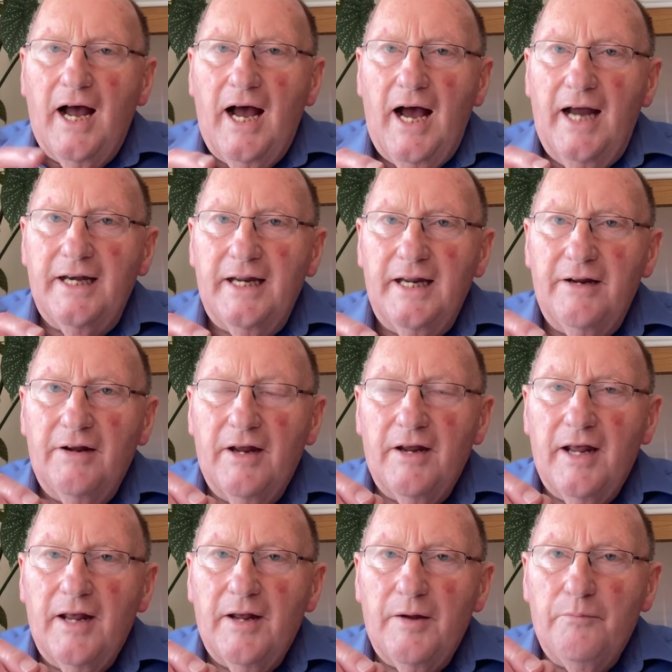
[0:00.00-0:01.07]
and he
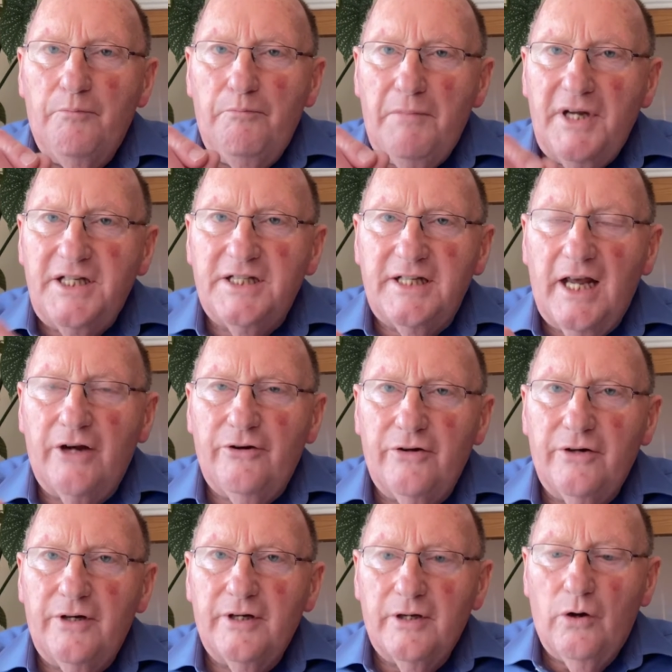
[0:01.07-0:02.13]
missed
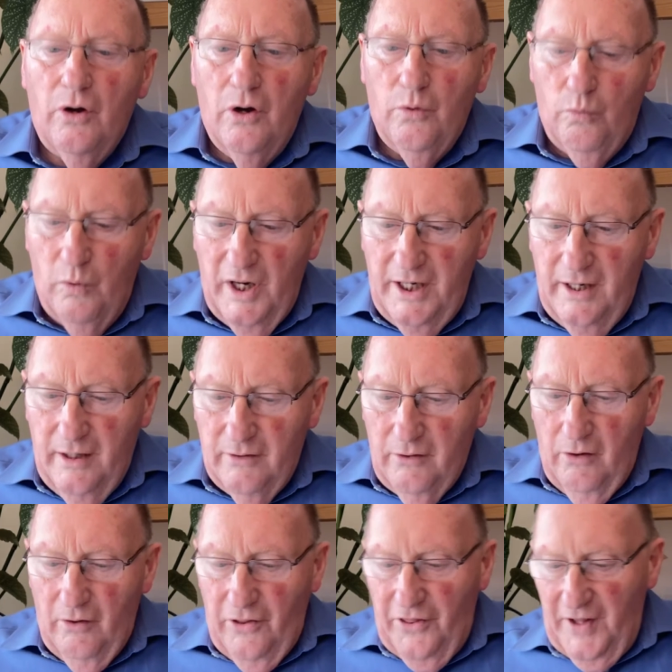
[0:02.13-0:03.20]
out one
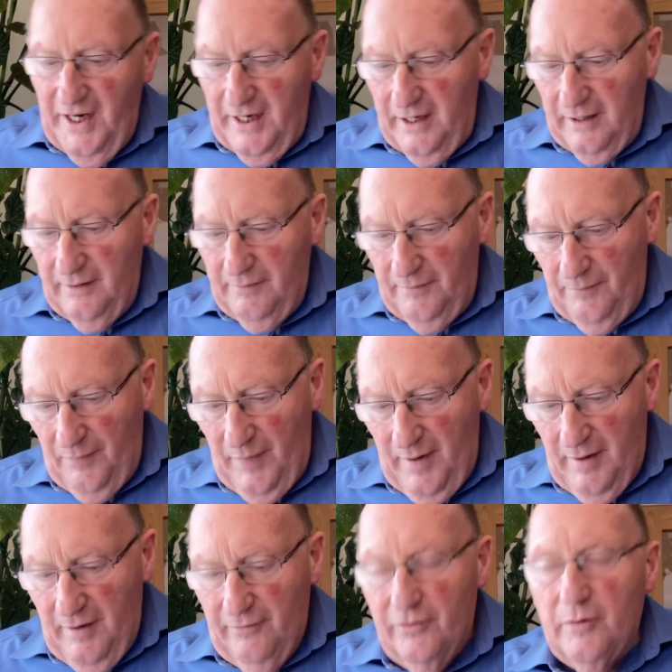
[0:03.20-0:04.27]
little thing
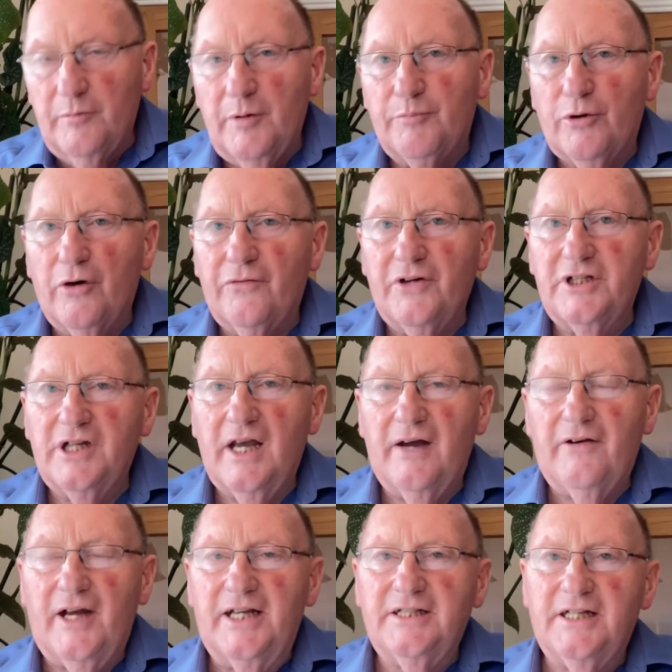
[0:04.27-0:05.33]
from the prophecy of
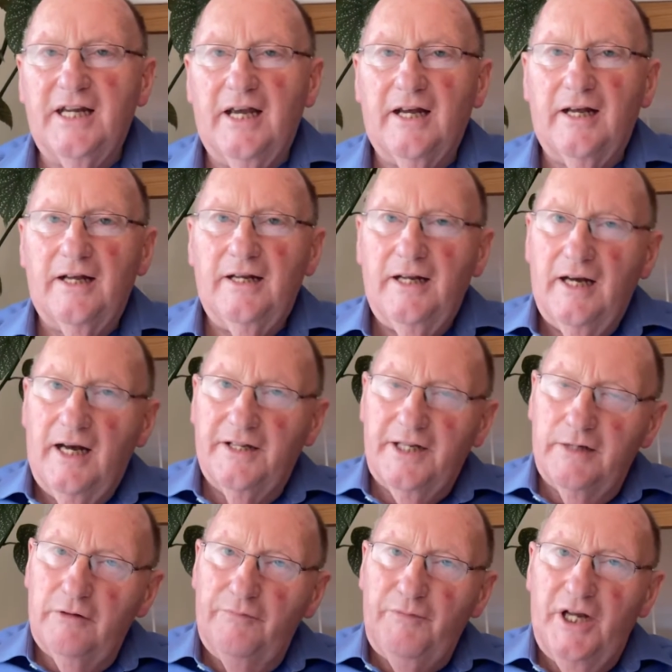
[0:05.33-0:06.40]
Isaiah. I
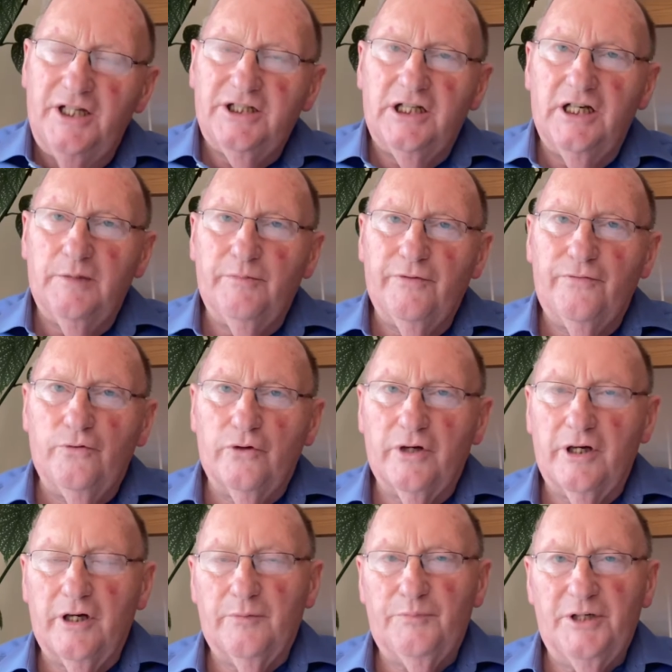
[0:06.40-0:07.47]
think we've mentioned it before in
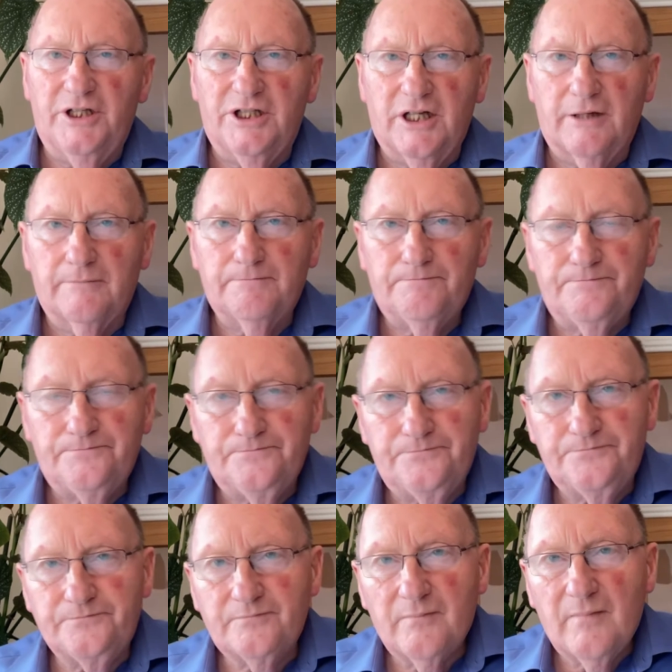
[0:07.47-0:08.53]
our preaching.
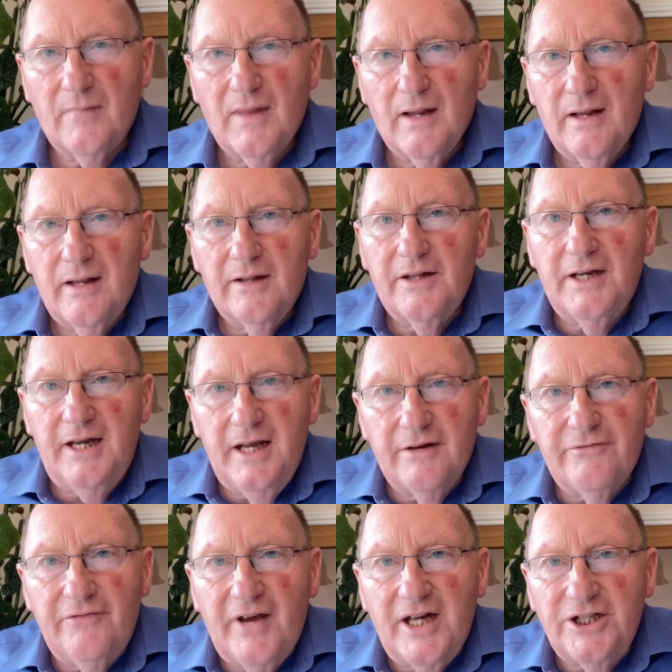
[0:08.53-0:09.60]
The day
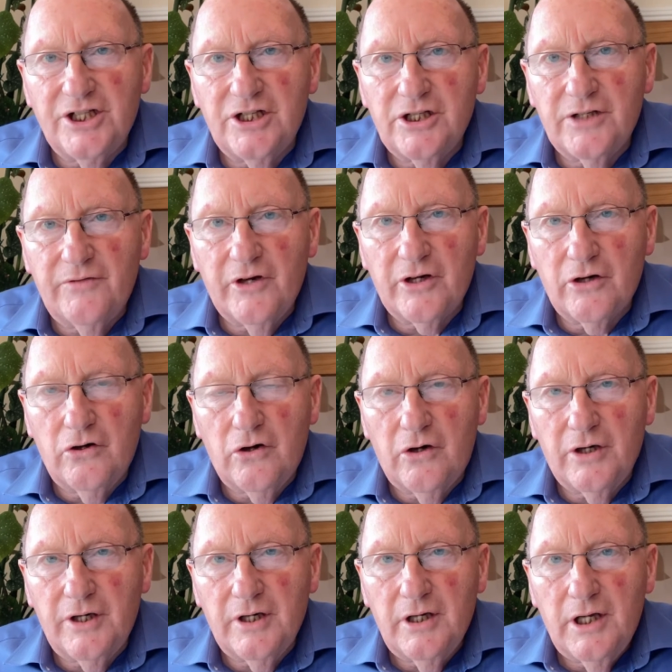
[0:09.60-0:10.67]
of vengeance of our
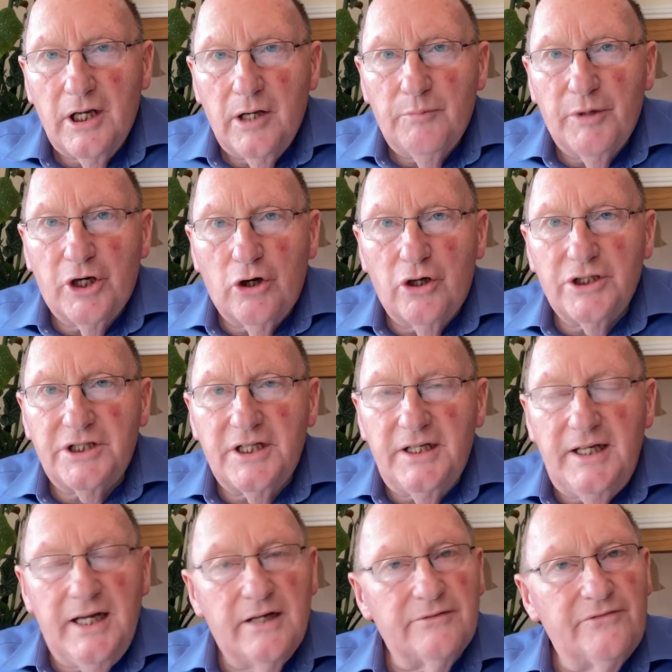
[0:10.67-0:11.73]
God. Because the
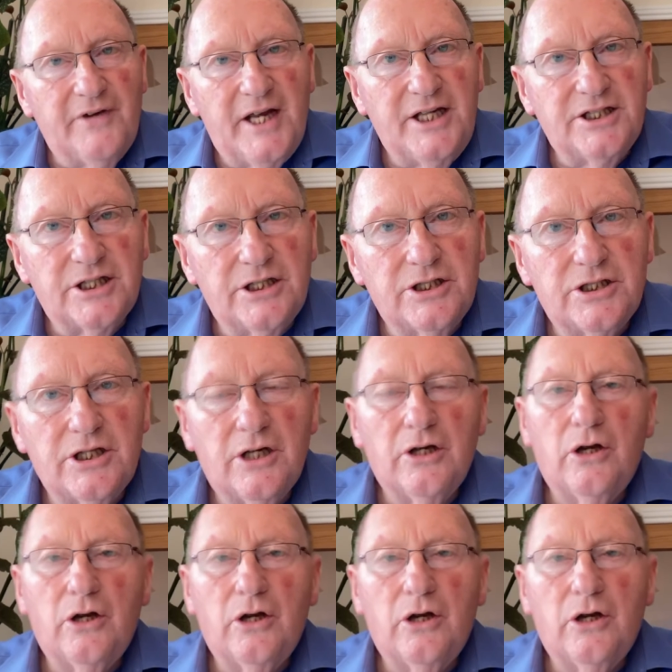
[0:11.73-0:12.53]
day of vengeance